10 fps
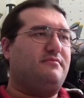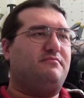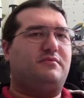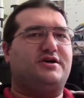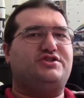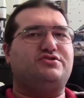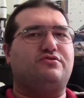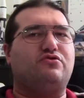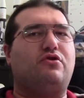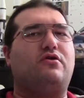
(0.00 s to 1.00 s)
much
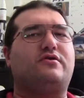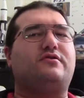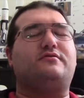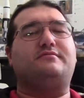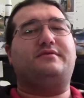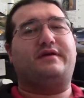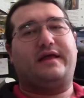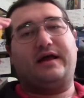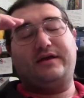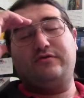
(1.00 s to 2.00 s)
longer,
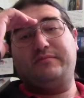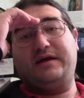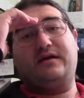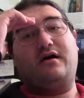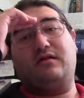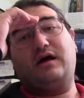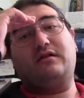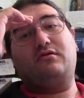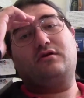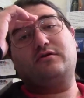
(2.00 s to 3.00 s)
and I do mean a
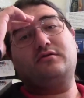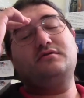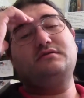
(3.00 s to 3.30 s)
lot longer.